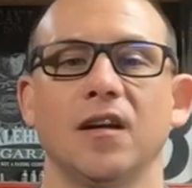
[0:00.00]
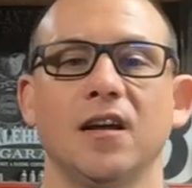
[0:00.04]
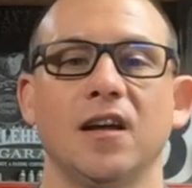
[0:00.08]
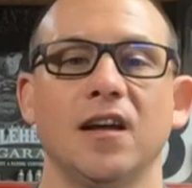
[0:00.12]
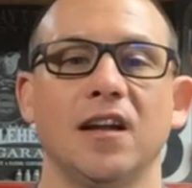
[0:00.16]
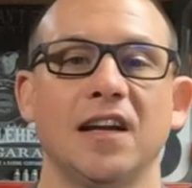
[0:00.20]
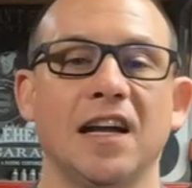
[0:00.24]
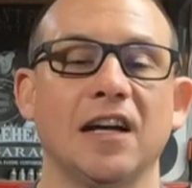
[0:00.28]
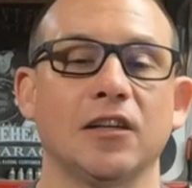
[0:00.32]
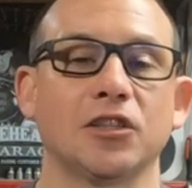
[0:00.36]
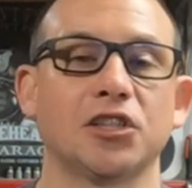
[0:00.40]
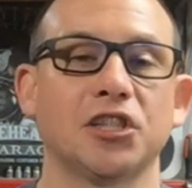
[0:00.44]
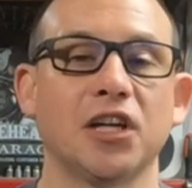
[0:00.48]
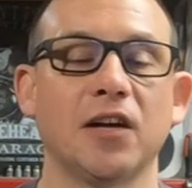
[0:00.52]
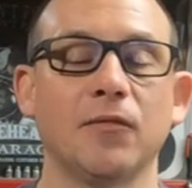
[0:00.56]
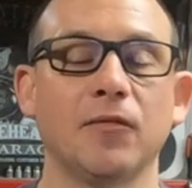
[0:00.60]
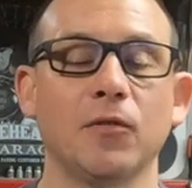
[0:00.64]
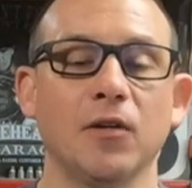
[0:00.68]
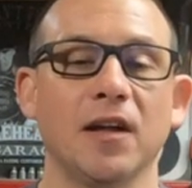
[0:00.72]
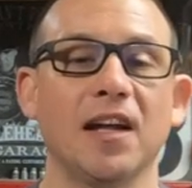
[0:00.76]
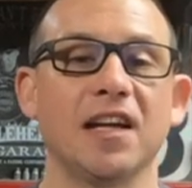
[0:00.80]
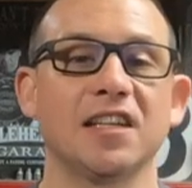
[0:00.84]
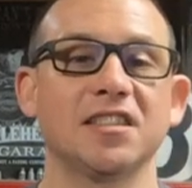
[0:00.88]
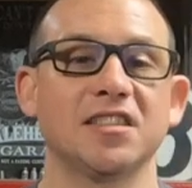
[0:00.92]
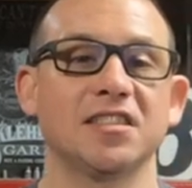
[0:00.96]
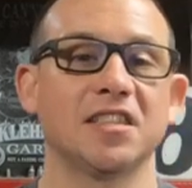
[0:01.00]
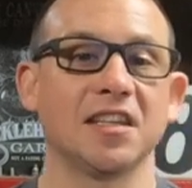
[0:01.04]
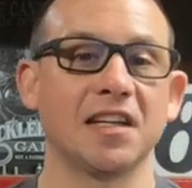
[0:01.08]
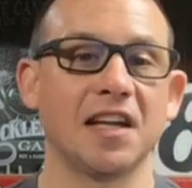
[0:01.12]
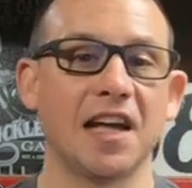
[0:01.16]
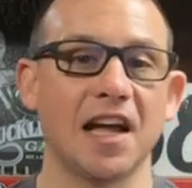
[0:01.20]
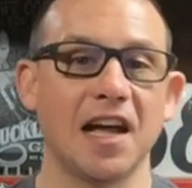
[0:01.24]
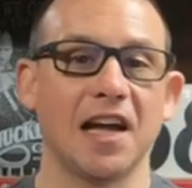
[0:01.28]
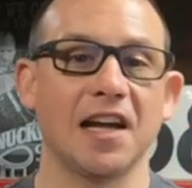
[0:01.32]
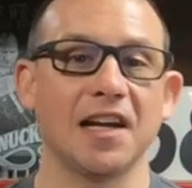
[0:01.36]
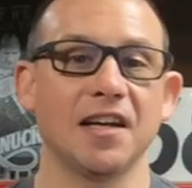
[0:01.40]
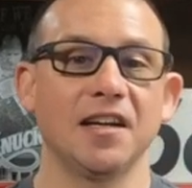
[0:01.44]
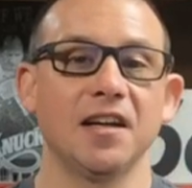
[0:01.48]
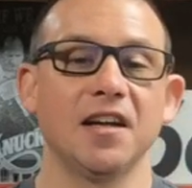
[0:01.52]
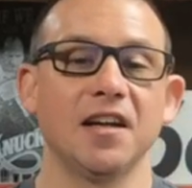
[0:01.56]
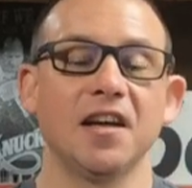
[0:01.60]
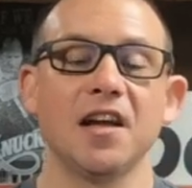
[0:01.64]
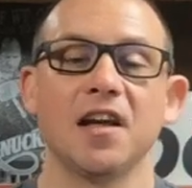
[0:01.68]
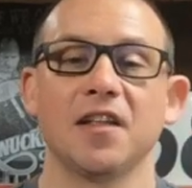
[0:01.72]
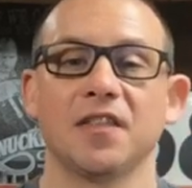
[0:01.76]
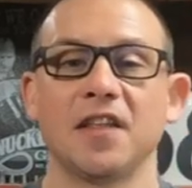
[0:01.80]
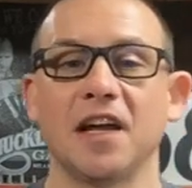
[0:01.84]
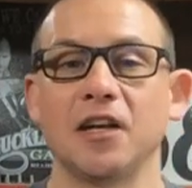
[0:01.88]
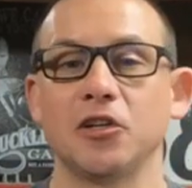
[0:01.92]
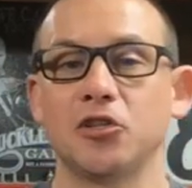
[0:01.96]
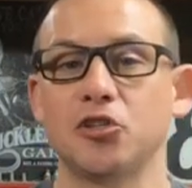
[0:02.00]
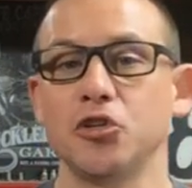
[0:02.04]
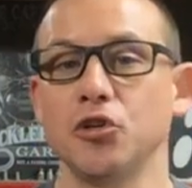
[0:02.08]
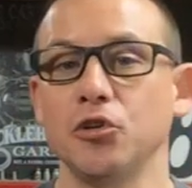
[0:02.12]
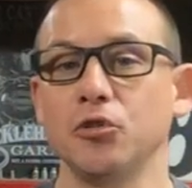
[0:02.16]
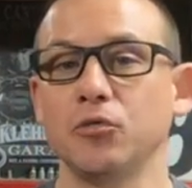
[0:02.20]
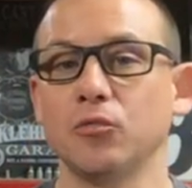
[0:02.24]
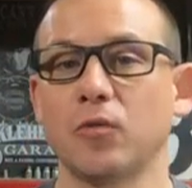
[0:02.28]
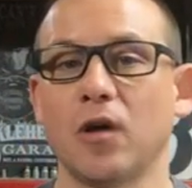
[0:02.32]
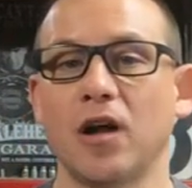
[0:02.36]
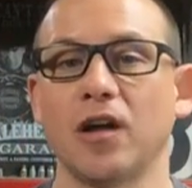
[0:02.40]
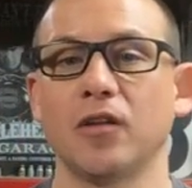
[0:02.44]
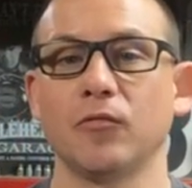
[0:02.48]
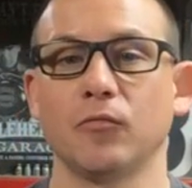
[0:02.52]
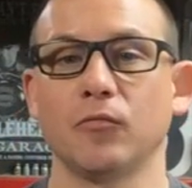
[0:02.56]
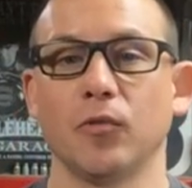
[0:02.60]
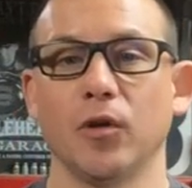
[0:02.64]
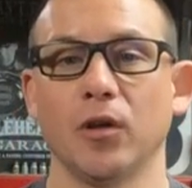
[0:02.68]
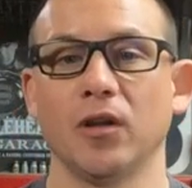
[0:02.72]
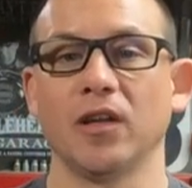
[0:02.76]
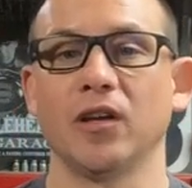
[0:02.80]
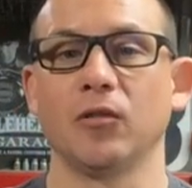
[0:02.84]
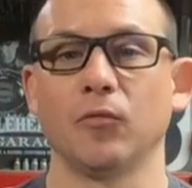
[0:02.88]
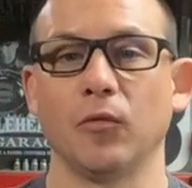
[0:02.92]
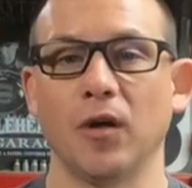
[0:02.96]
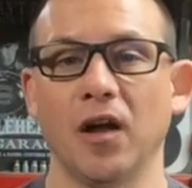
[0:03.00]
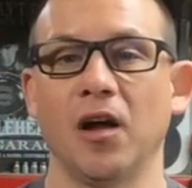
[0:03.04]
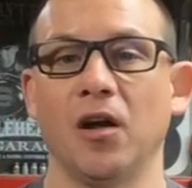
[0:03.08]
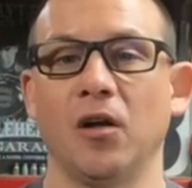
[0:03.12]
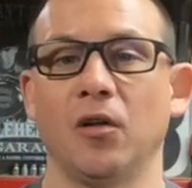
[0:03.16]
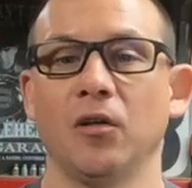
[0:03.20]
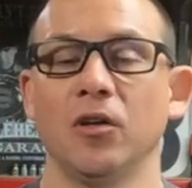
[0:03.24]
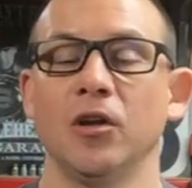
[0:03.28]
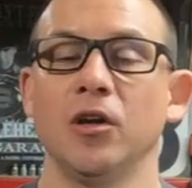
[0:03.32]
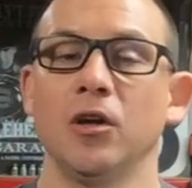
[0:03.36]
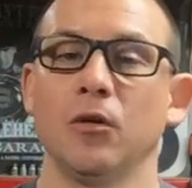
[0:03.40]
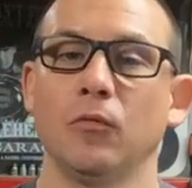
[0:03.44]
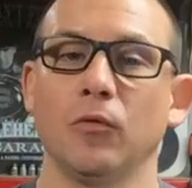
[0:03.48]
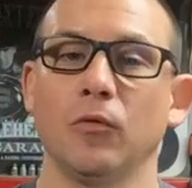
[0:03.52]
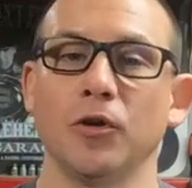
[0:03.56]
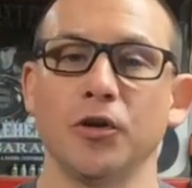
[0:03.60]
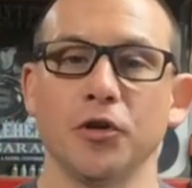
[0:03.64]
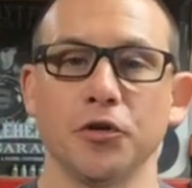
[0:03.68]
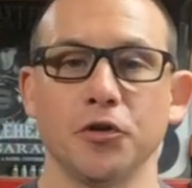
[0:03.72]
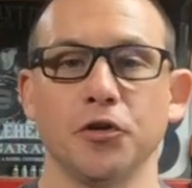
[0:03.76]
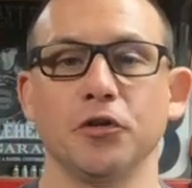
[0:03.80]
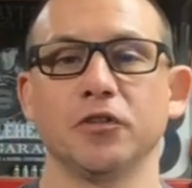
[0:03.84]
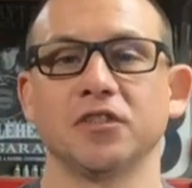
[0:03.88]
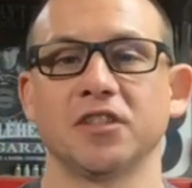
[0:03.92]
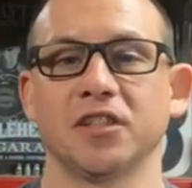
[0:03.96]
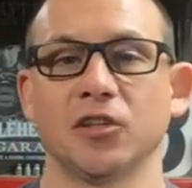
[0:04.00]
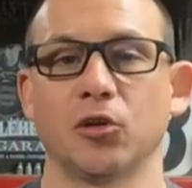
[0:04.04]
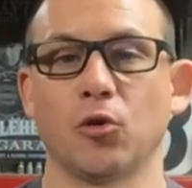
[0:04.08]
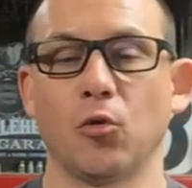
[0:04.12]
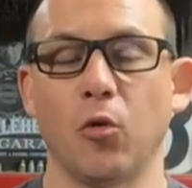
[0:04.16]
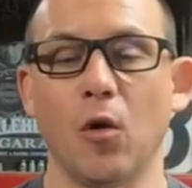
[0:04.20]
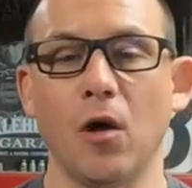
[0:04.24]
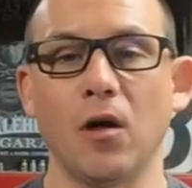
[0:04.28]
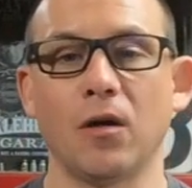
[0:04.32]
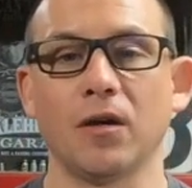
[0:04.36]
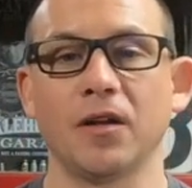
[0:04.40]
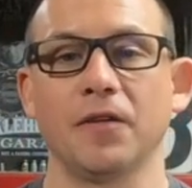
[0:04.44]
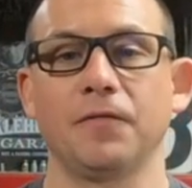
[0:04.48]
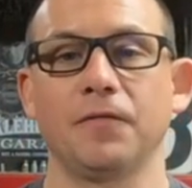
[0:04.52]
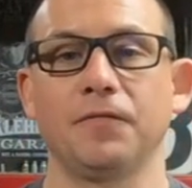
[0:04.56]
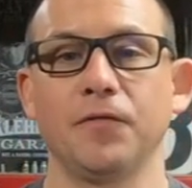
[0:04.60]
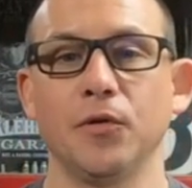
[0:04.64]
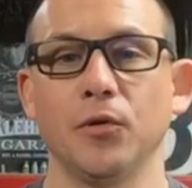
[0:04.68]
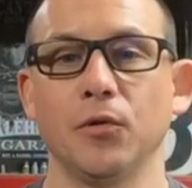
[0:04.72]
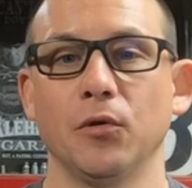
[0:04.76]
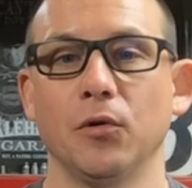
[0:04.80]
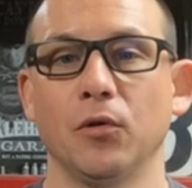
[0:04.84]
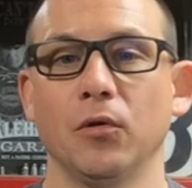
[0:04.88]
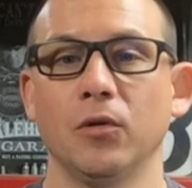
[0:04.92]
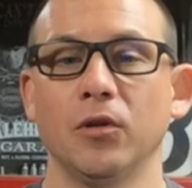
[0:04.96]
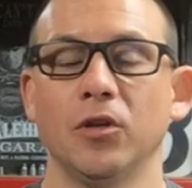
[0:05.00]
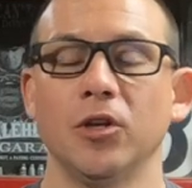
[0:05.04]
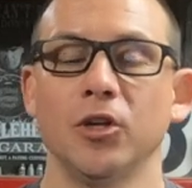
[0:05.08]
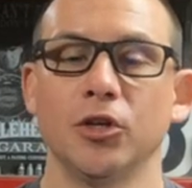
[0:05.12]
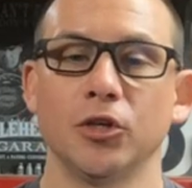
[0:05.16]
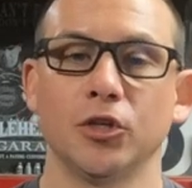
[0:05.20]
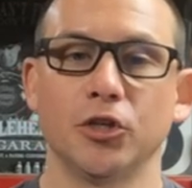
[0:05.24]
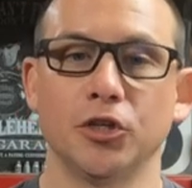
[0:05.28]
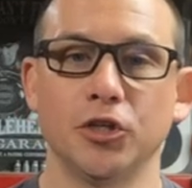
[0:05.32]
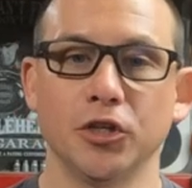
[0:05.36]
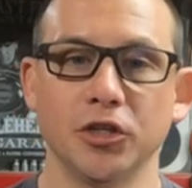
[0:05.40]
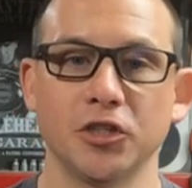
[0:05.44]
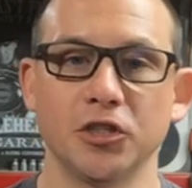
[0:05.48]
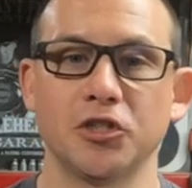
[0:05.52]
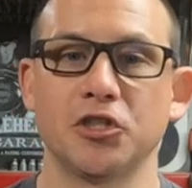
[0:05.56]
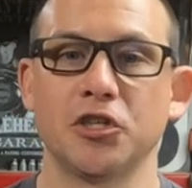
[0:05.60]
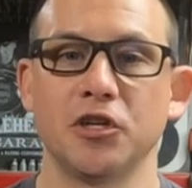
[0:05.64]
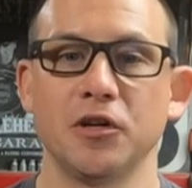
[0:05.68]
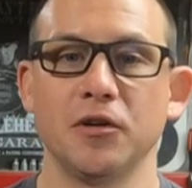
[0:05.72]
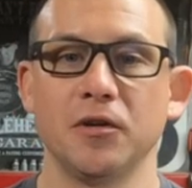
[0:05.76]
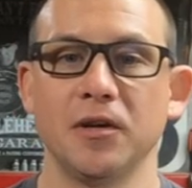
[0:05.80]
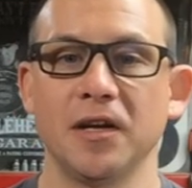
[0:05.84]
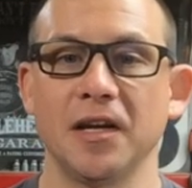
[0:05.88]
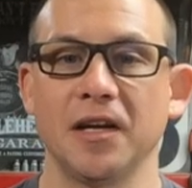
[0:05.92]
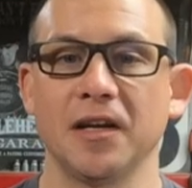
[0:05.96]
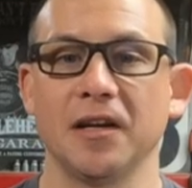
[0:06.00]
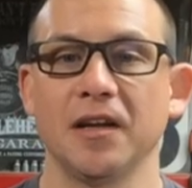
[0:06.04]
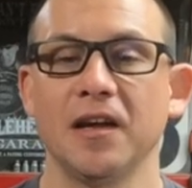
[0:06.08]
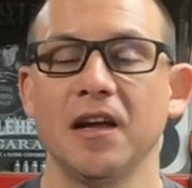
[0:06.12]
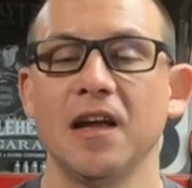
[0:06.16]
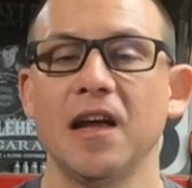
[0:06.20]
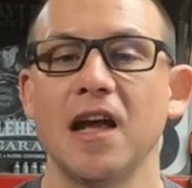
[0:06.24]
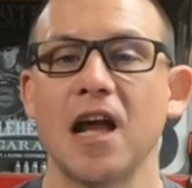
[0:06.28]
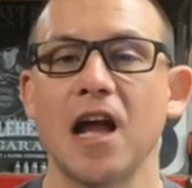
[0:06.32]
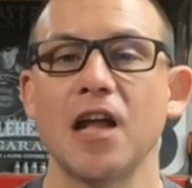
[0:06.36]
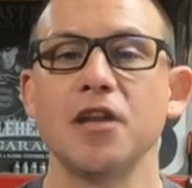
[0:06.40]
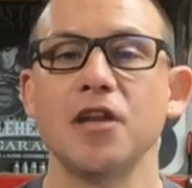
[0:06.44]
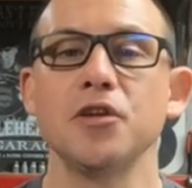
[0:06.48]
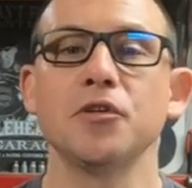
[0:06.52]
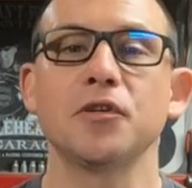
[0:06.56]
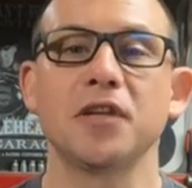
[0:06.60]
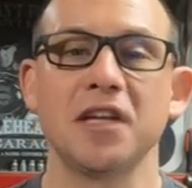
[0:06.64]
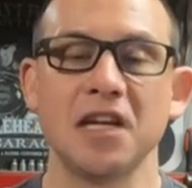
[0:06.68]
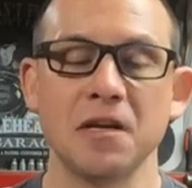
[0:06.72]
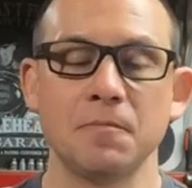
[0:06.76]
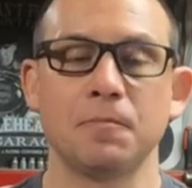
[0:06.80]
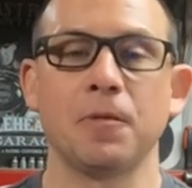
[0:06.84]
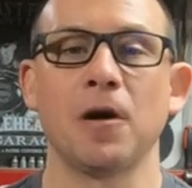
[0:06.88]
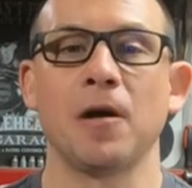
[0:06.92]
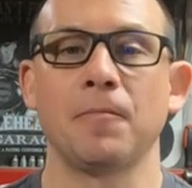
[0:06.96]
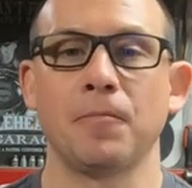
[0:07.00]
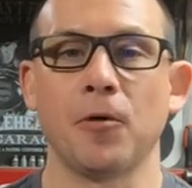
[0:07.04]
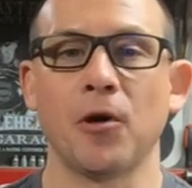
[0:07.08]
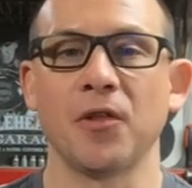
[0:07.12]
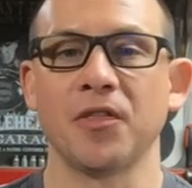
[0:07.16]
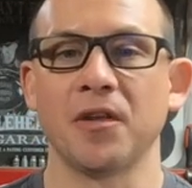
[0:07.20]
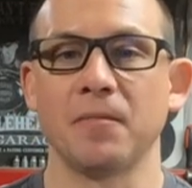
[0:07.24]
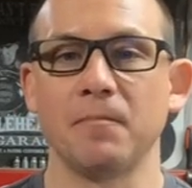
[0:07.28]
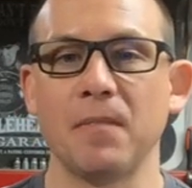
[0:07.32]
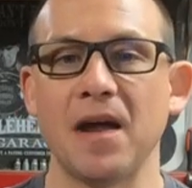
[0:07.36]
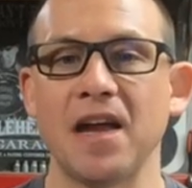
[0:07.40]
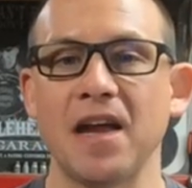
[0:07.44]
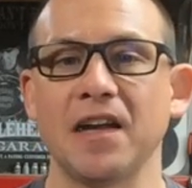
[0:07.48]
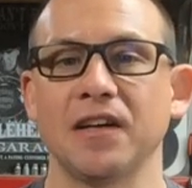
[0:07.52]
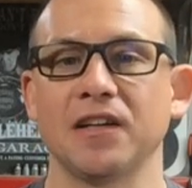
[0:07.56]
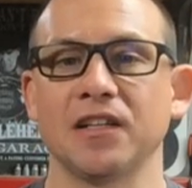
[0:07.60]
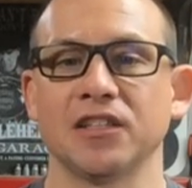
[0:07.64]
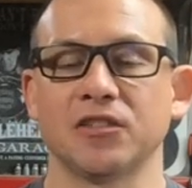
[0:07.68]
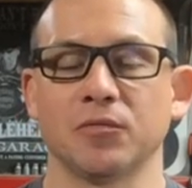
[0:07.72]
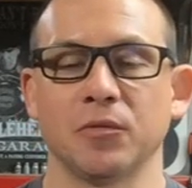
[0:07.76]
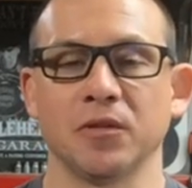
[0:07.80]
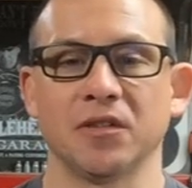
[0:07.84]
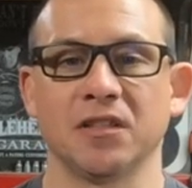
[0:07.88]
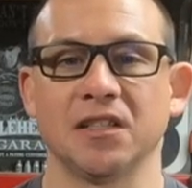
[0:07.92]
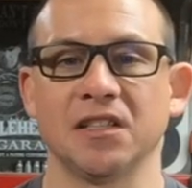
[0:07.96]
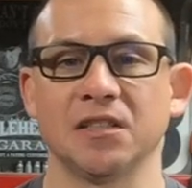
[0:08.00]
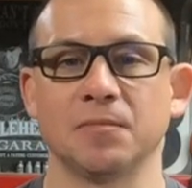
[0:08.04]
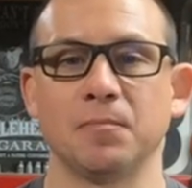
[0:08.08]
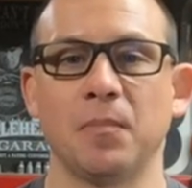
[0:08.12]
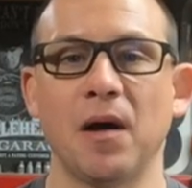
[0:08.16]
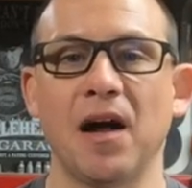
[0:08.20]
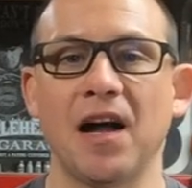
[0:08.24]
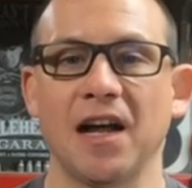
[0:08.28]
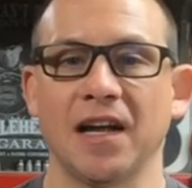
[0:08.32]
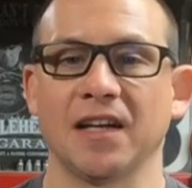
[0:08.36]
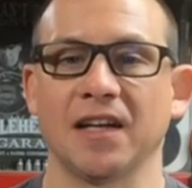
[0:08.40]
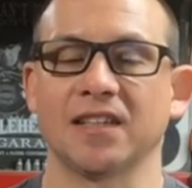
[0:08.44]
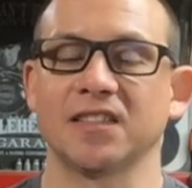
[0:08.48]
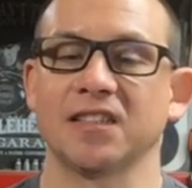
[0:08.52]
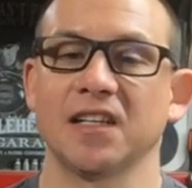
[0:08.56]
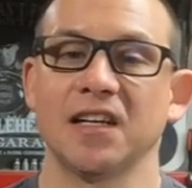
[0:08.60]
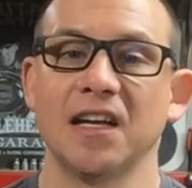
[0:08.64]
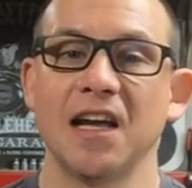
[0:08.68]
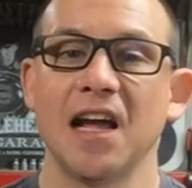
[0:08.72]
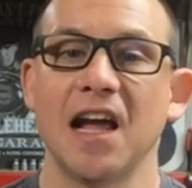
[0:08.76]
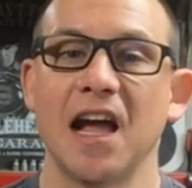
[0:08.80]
Now, Shovelheads today, they do run really well when you're using quality fuel, good tuning, and you keep up on the maintenance with these bikes.